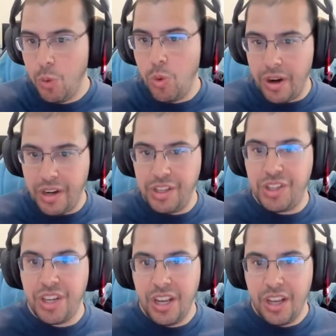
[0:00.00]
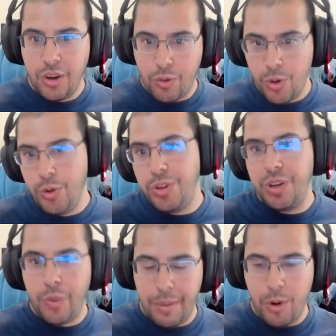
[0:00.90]
Whereas Cruise
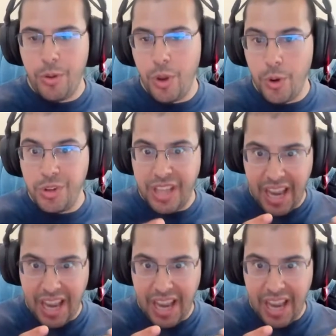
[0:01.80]
and Waymo and those,